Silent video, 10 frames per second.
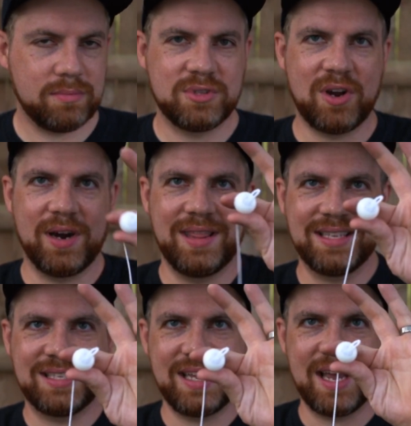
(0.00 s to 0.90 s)
Sorry,
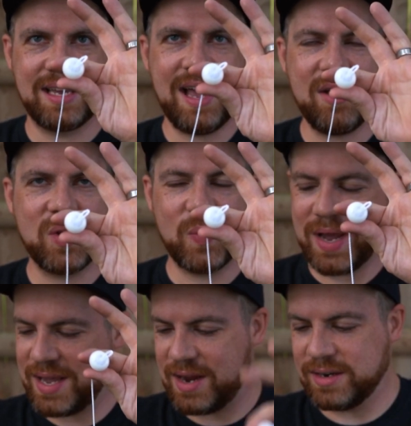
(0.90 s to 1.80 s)
that's the
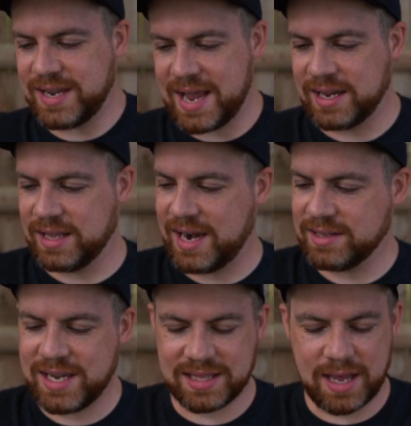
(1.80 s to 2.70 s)
counterweight here dangling. I'll
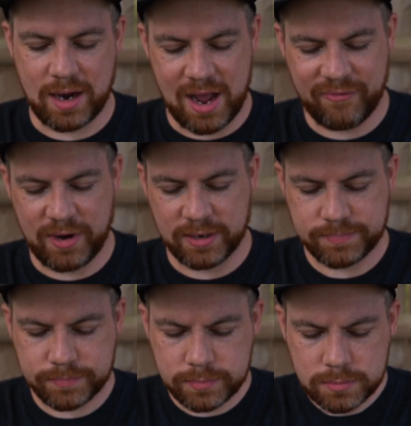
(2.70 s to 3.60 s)
take that off here.
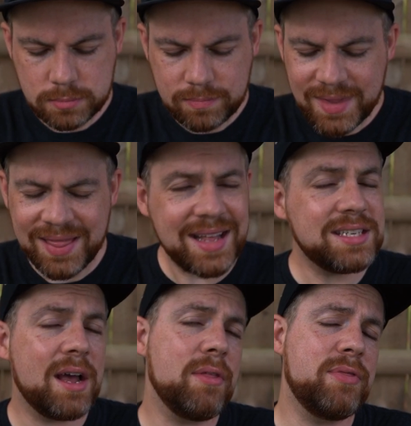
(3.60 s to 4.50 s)
That's
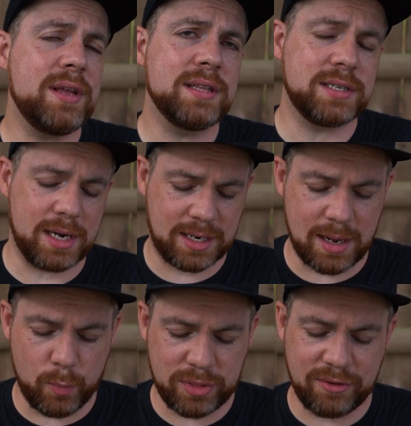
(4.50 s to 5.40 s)
the other thing that's going to
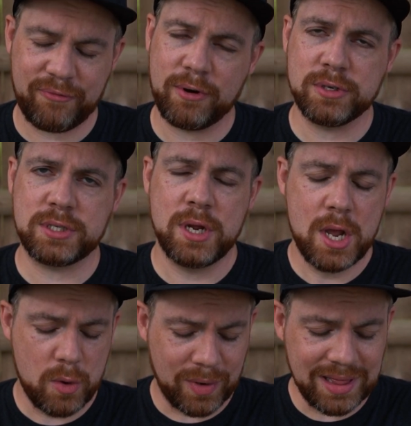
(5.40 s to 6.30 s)
come with the first
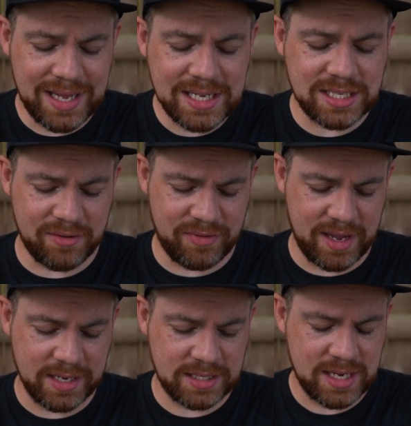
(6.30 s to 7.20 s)
release of
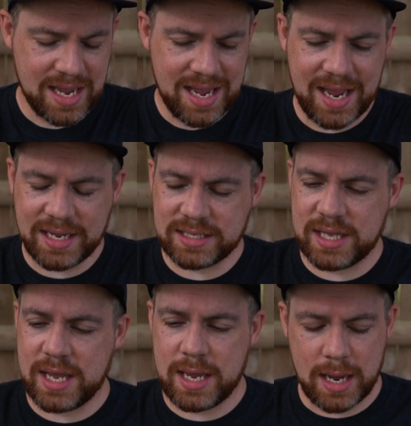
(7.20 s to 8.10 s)
this is
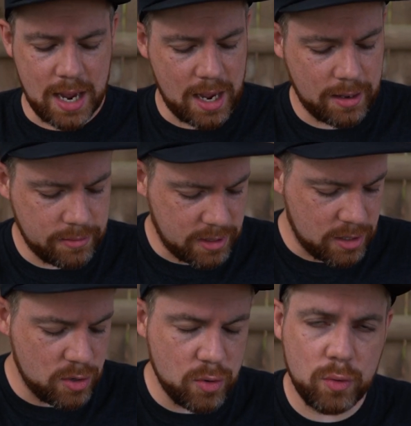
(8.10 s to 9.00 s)
the
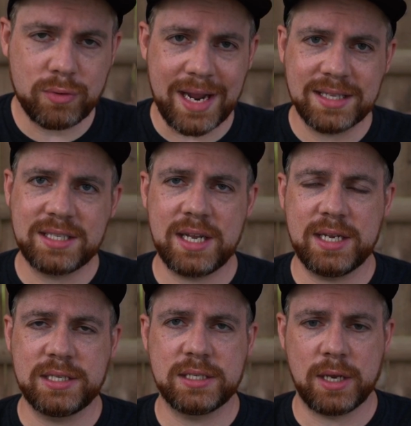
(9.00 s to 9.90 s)
new Rain
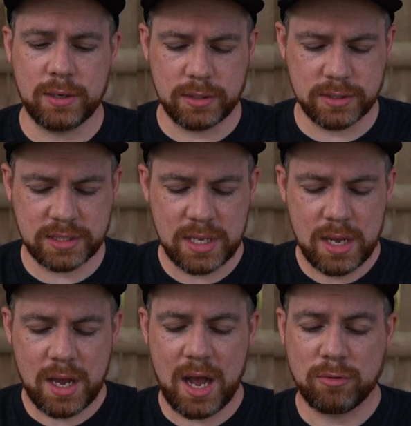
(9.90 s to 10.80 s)
City Skills
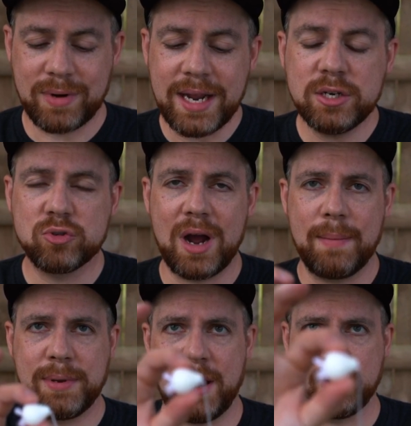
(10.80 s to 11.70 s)

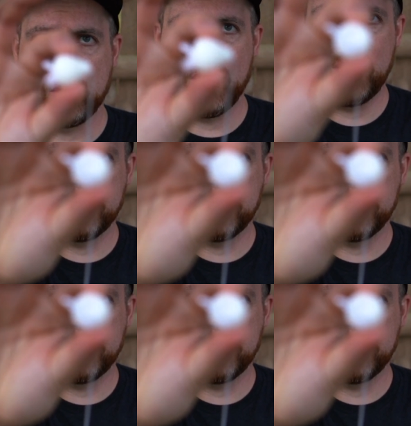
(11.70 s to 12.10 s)
Raindrop counterweight,